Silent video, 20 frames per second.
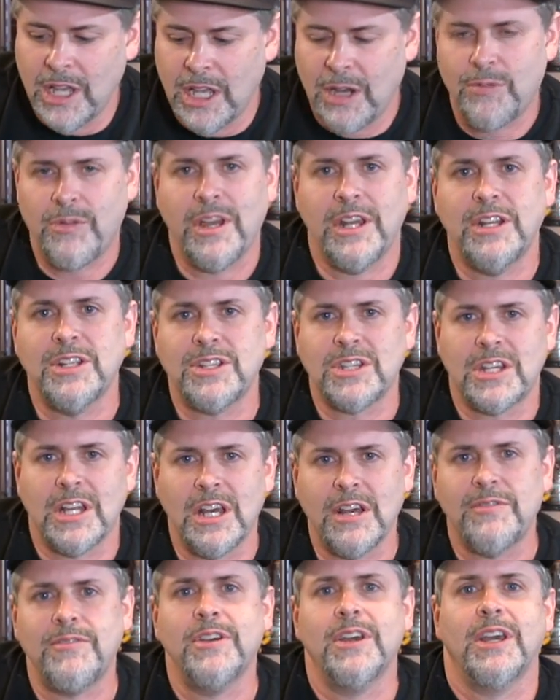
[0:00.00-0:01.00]
read his
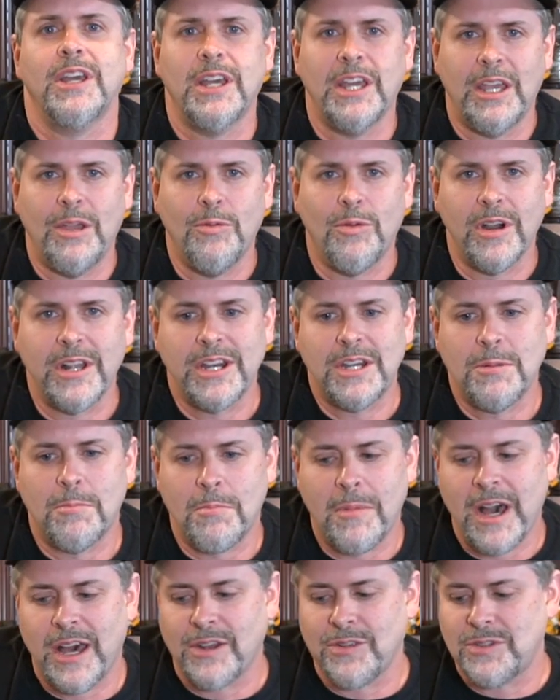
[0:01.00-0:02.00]
stuff. He wanted to
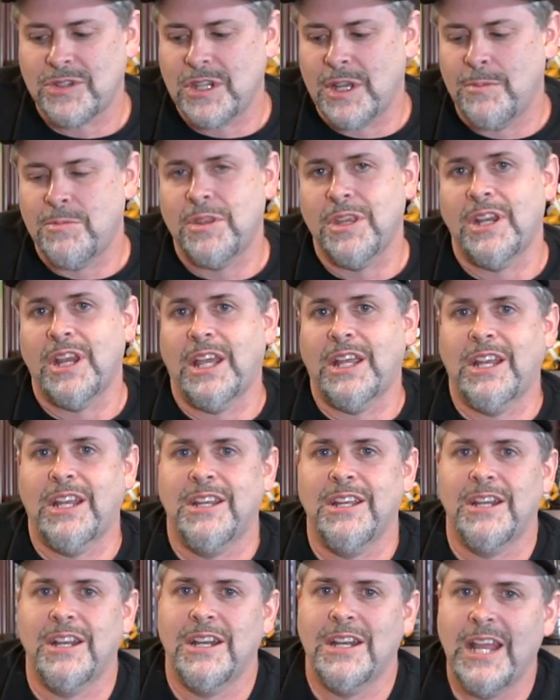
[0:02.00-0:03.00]
model something, and he
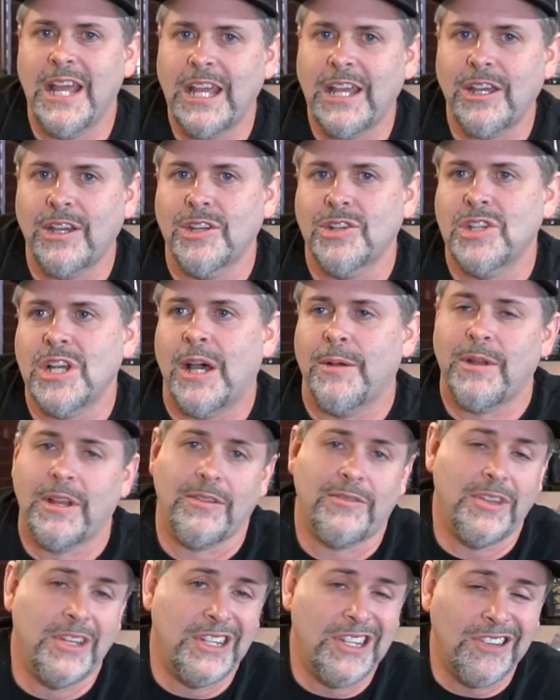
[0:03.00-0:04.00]
did a dang good job. Now,
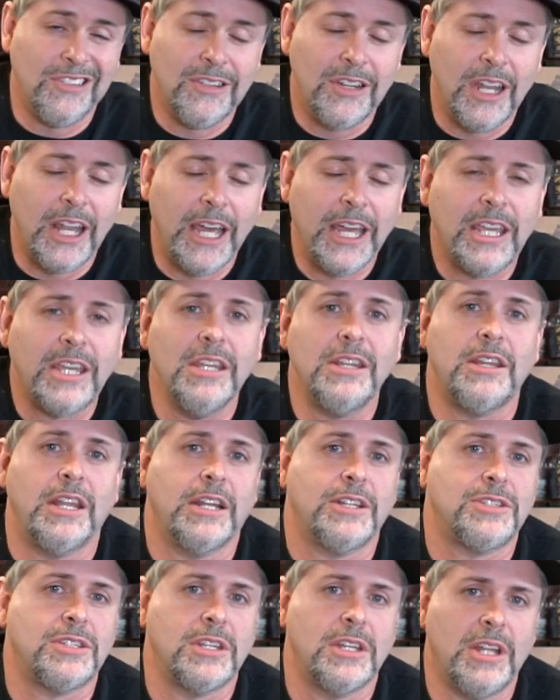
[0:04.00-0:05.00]
if you don't like it,
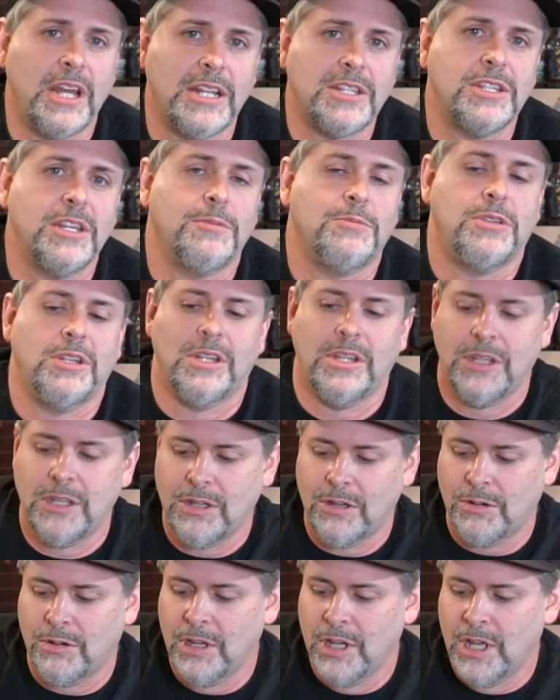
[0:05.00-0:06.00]
that's up to
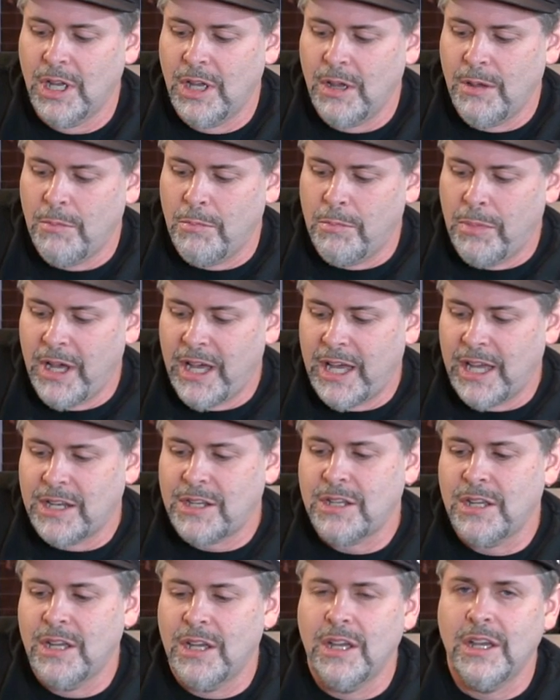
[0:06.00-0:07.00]
you,
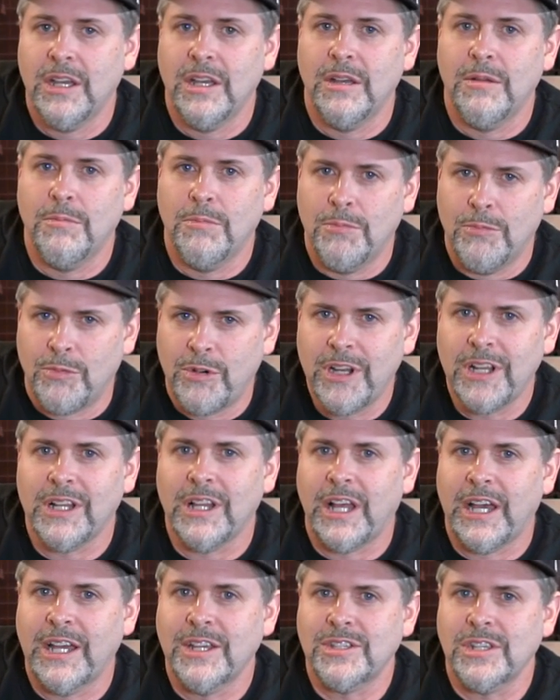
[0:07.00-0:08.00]
but
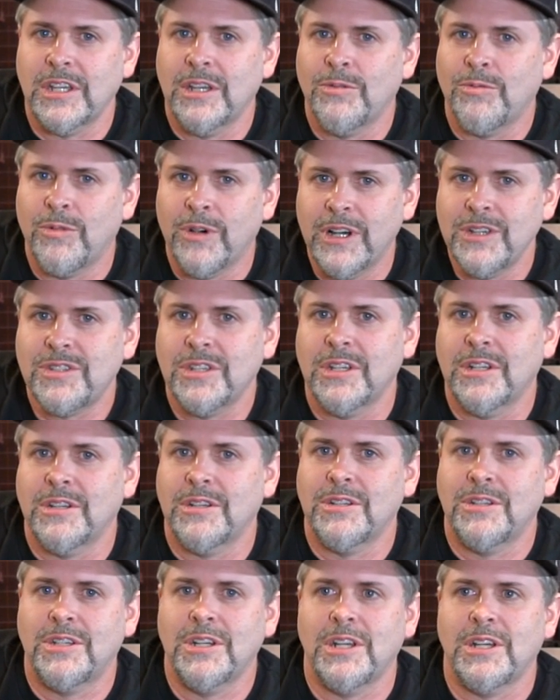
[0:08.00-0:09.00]
realize it
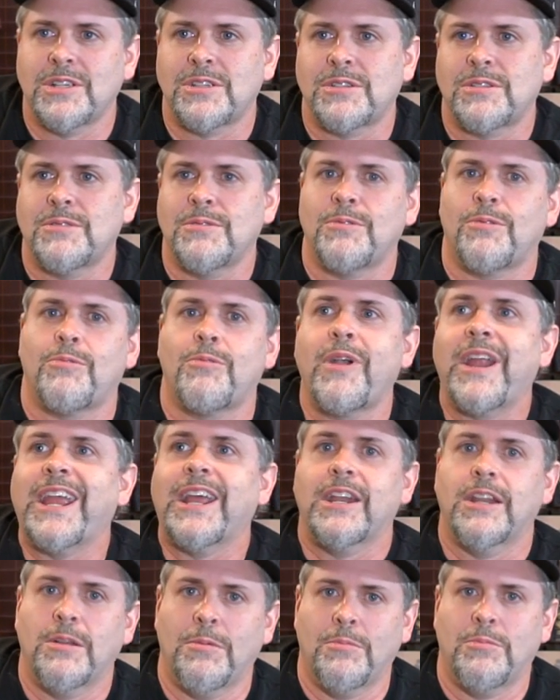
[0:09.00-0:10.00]
wasn't just
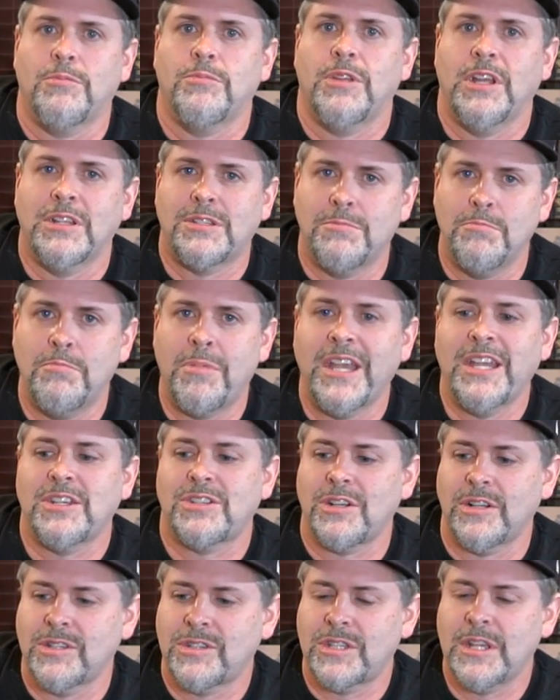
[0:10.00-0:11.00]
random. It's based
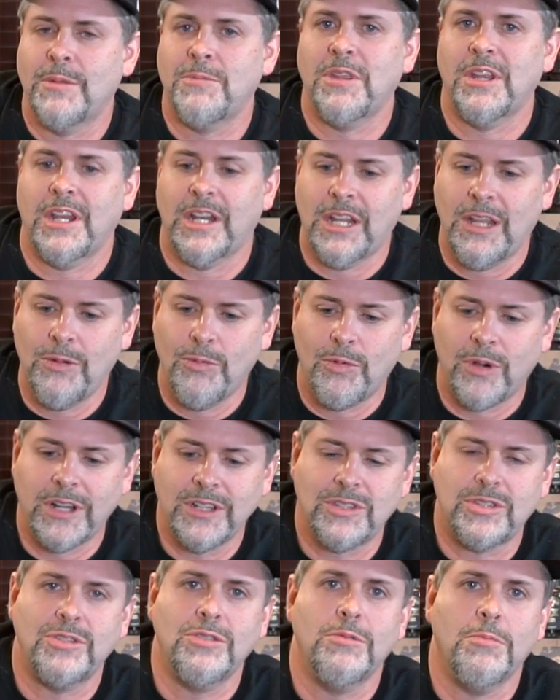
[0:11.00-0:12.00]
on something, and he
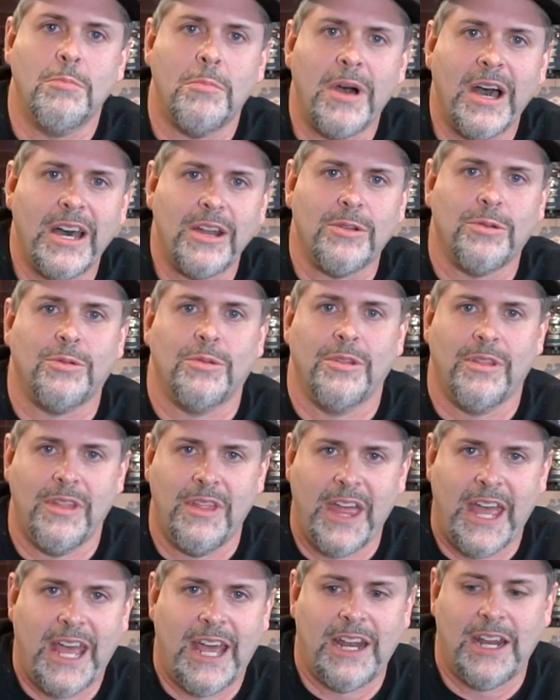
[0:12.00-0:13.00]
wants to model
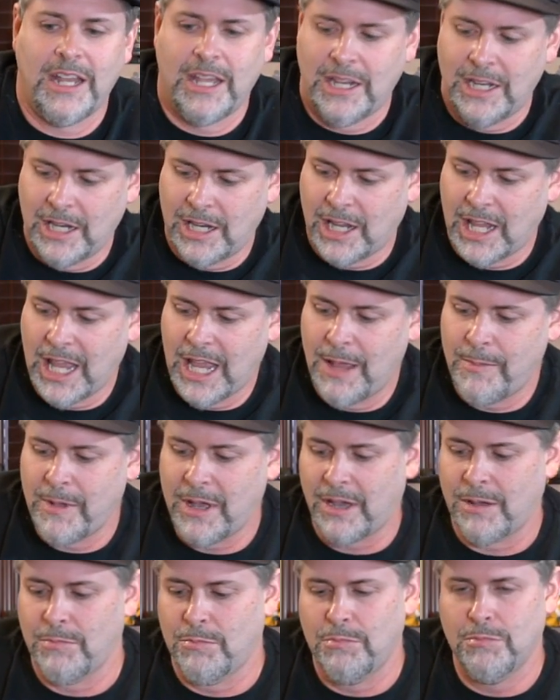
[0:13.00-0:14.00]
that, and it came
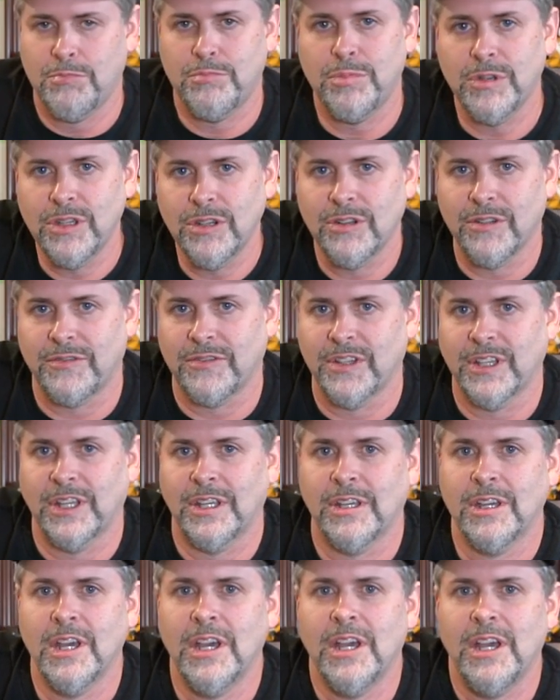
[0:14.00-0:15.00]
out
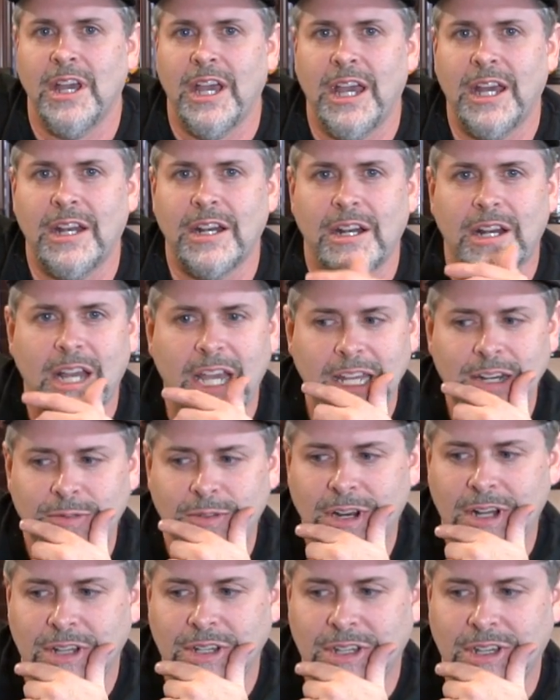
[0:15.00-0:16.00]
beautifully. And kind of
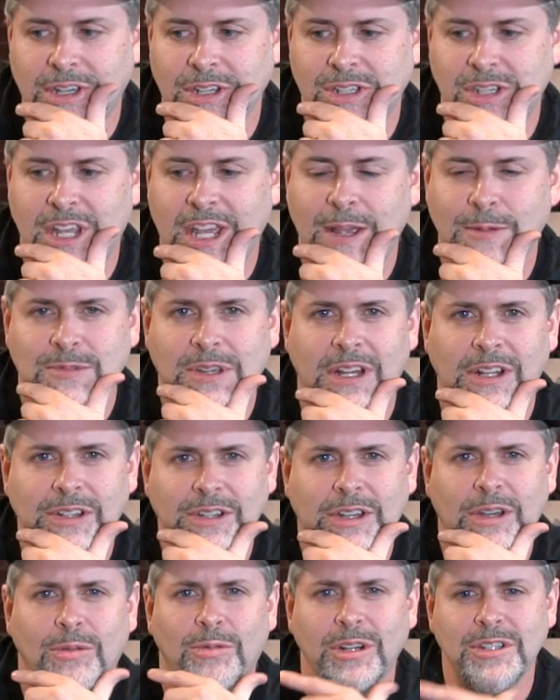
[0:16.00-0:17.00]
when I look at his games, I
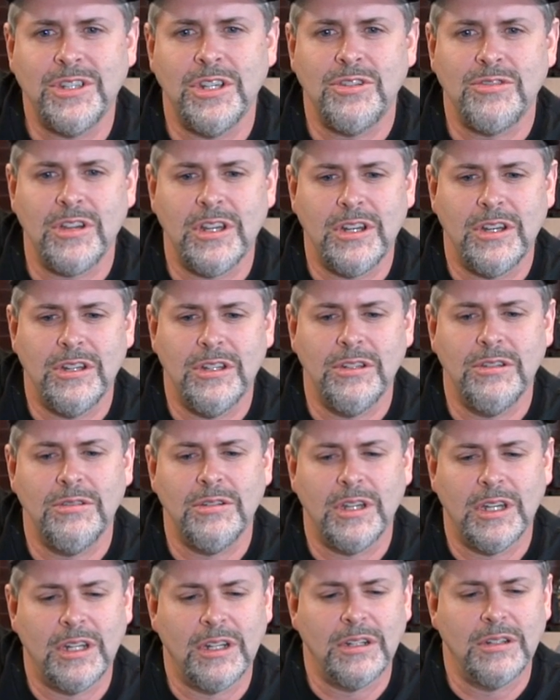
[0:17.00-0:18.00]
look at what's he trying to
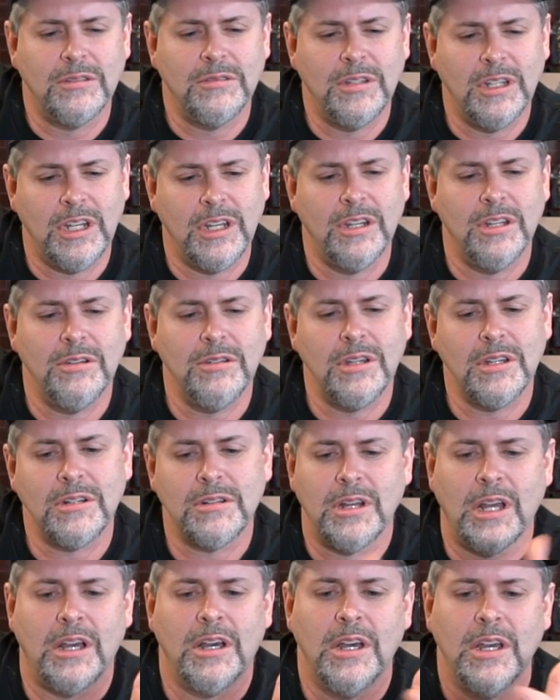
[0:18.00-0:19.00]
do, and did he do it?
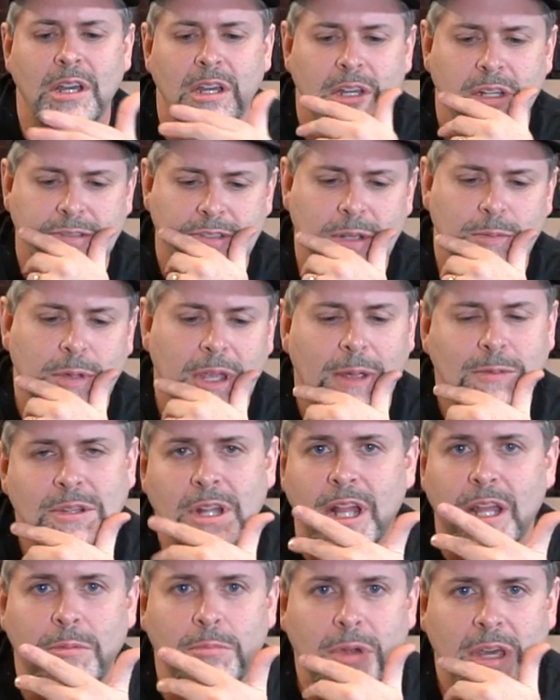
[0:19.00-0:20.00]
Now, some games I
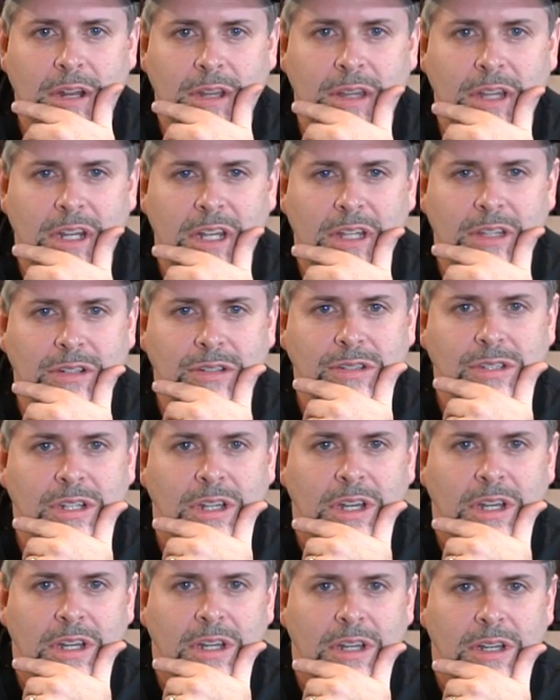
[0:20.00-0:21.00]
like better than others,
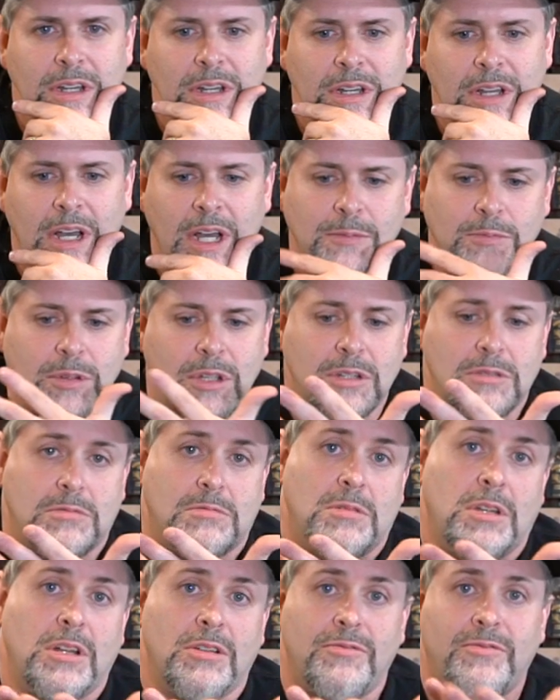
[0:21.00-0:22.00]
because
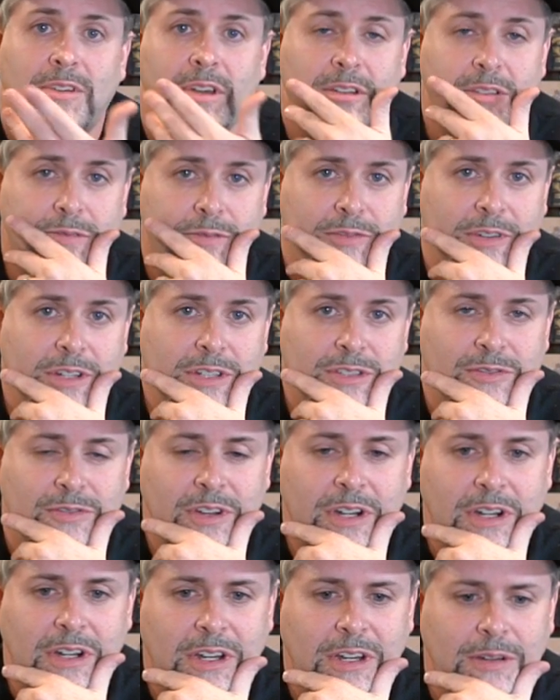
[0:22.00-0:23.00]
you know, fun's
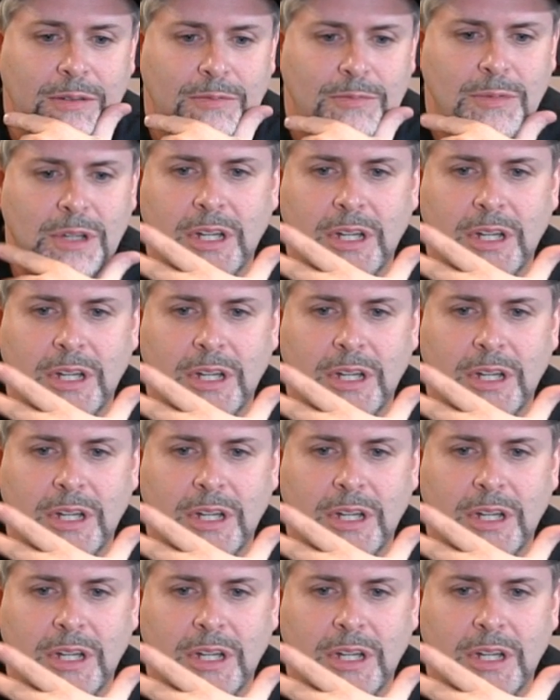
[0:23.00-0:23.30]
very